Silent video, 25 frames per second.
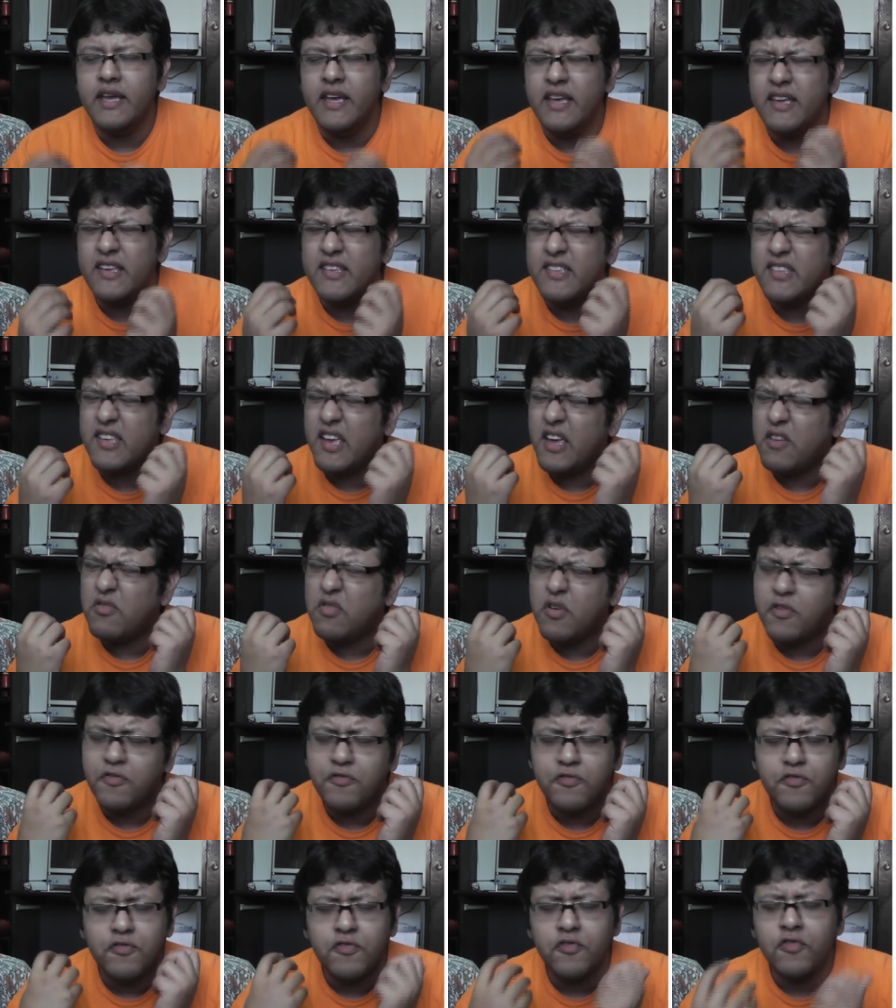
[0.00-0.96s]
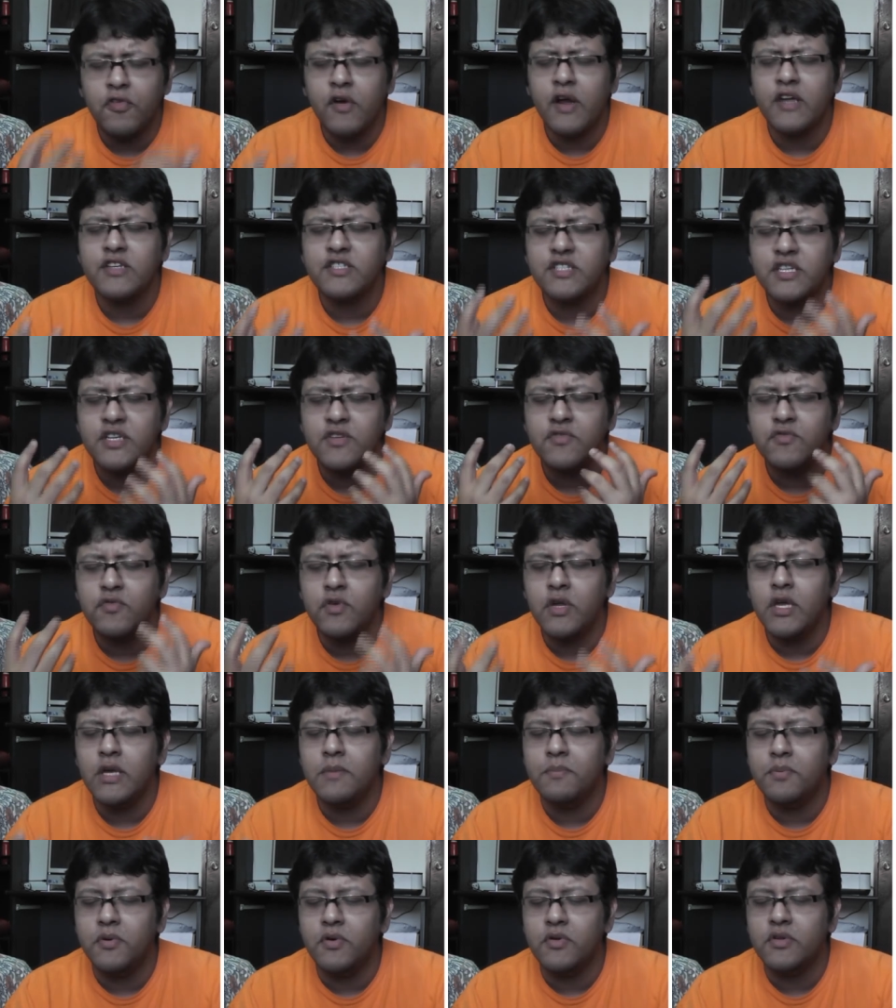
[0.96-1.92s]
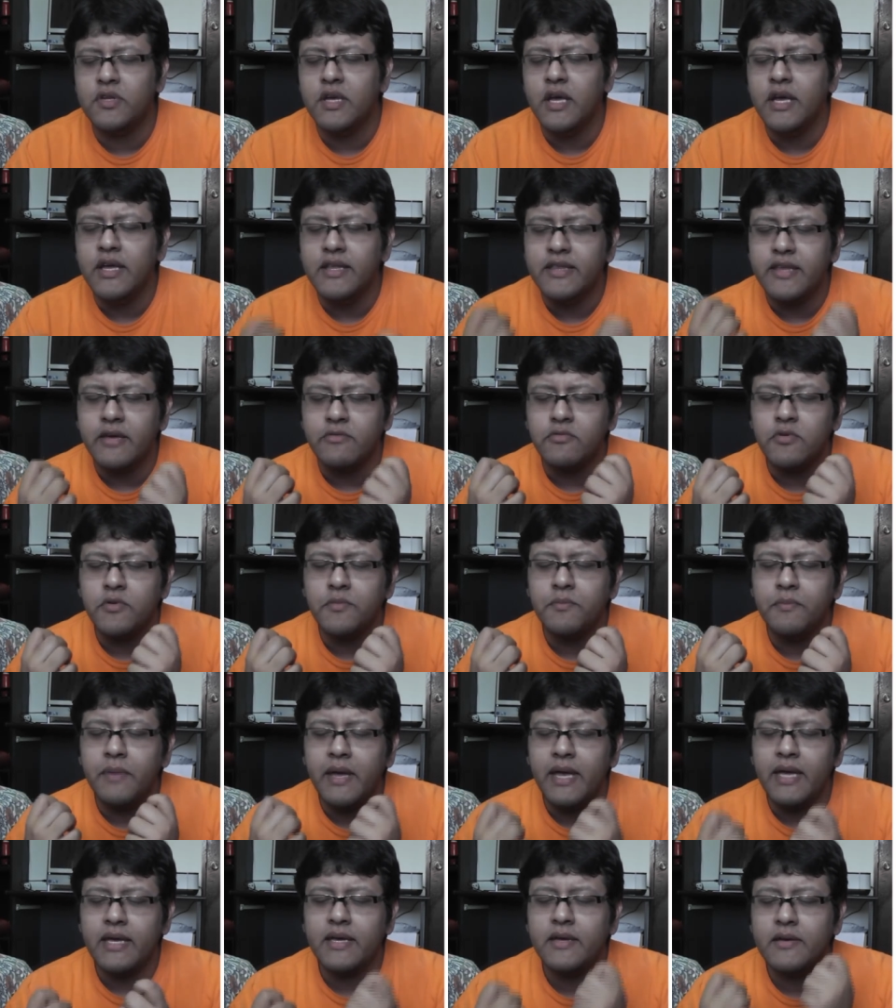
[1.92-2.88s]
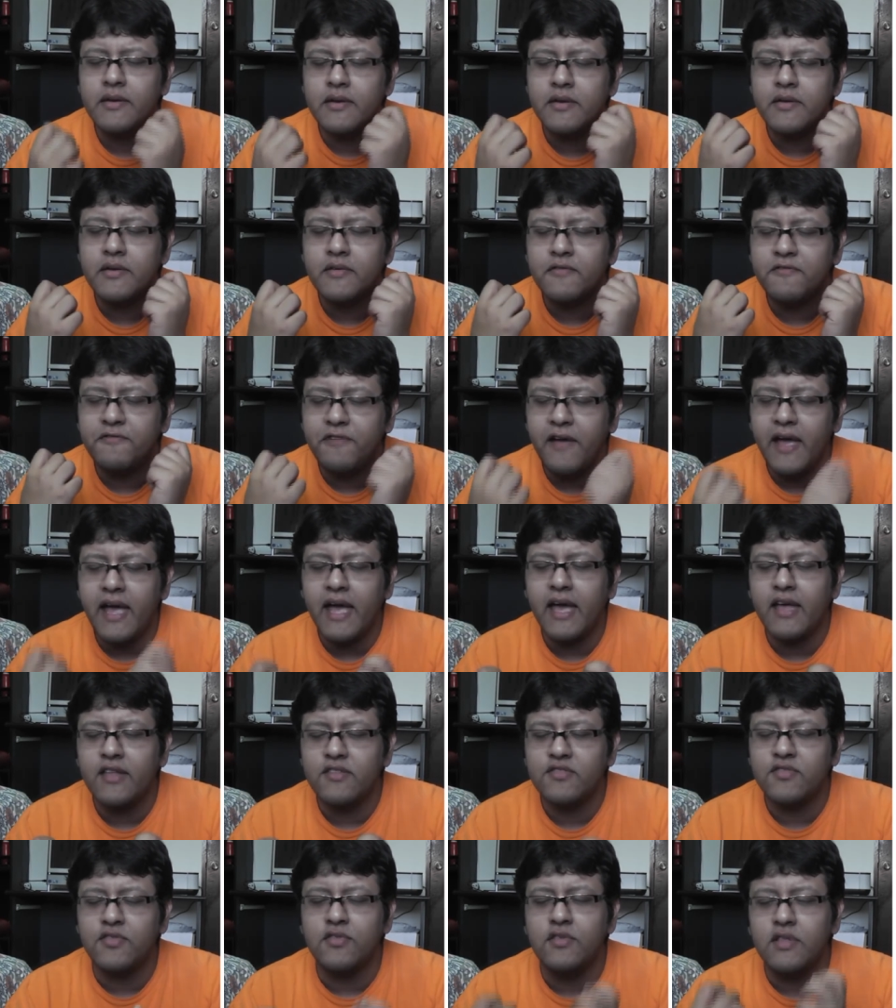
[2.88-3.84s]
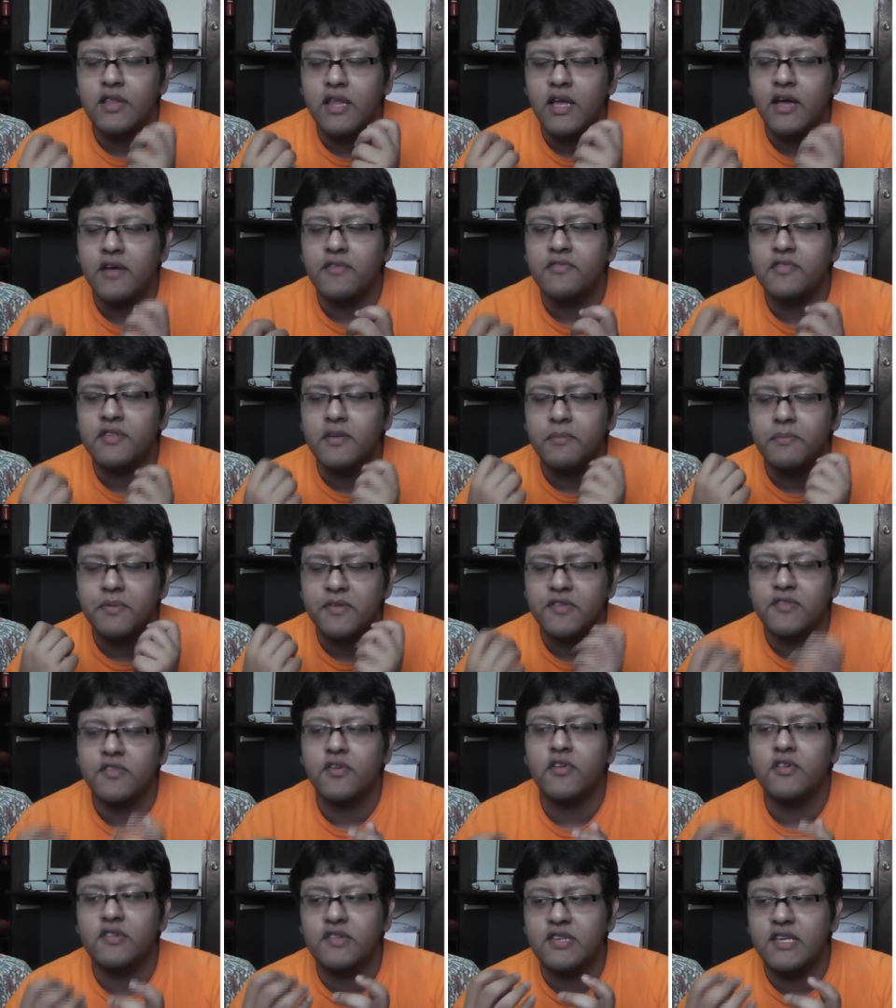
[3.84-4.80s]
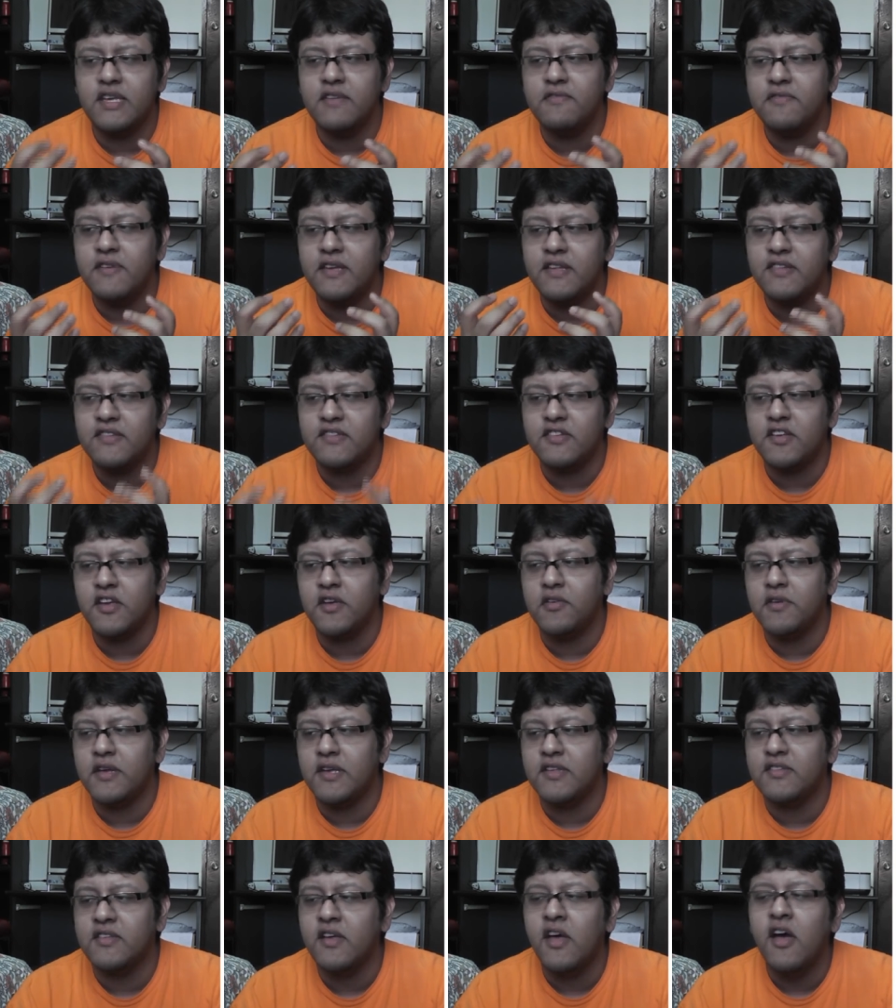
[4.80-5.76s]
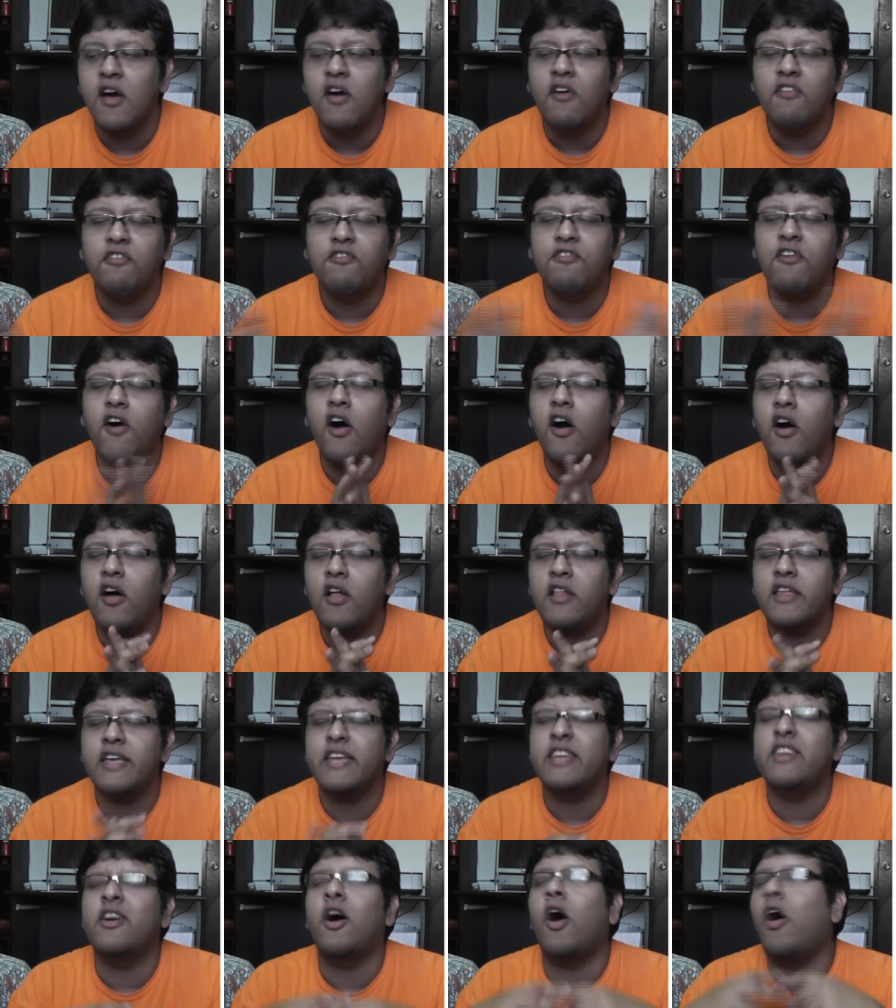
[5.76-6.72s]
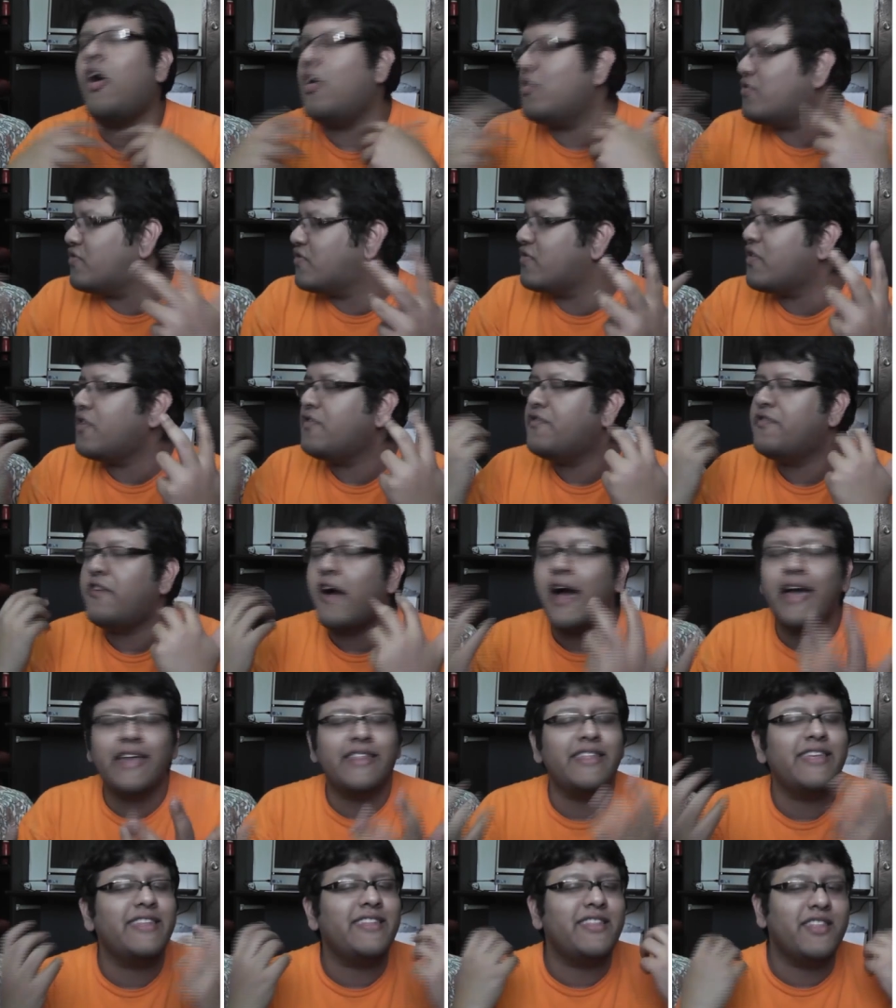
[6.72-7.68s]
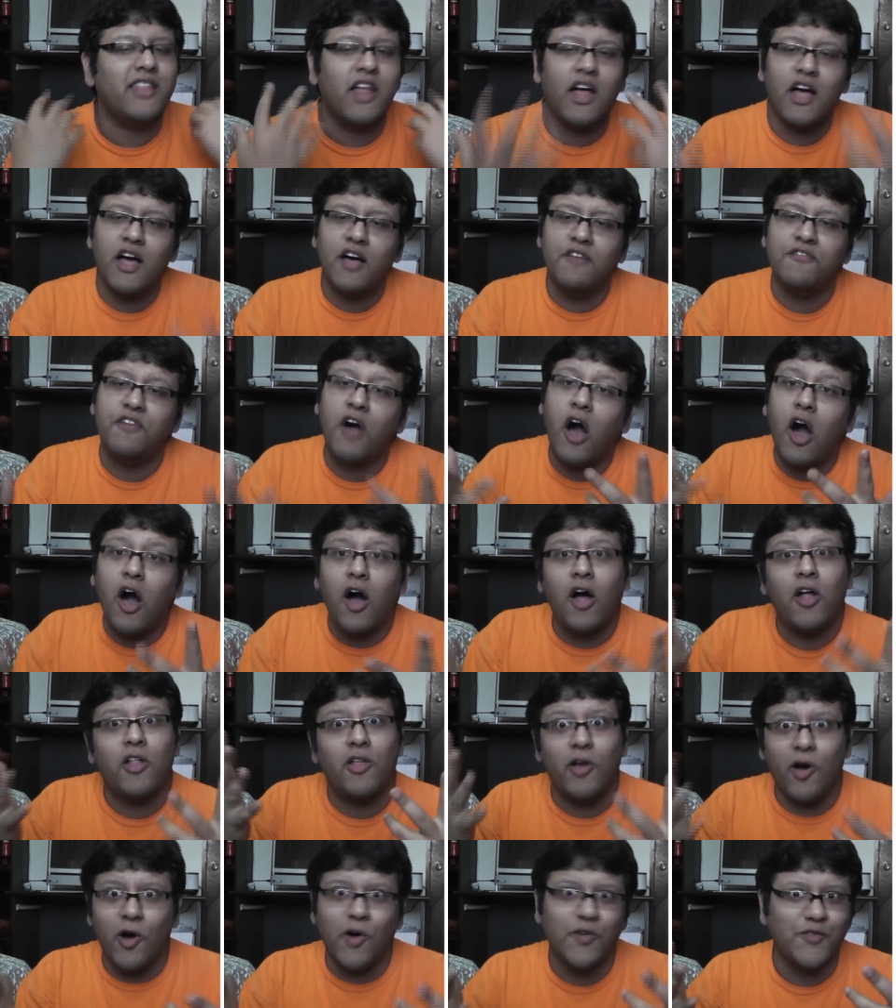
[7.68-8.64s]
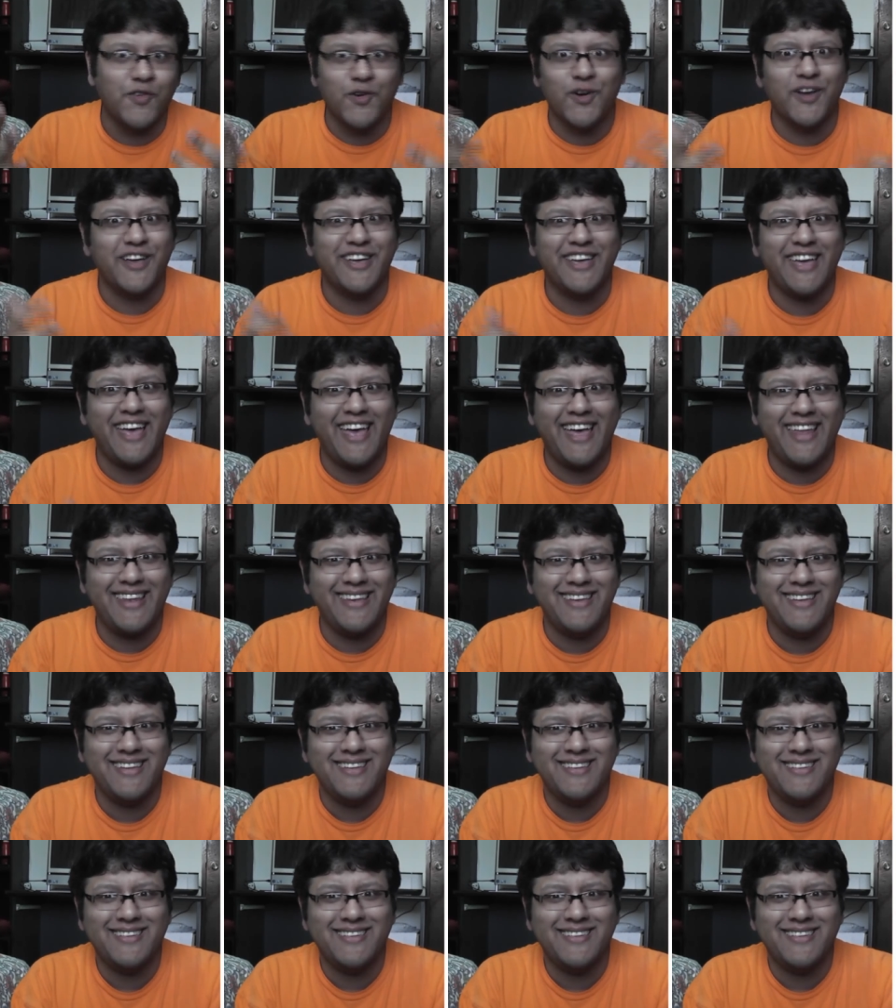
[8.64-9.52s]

is a refreshing reboot that will make fans who love the Berserk TV series fall in ultra-violent love all over again.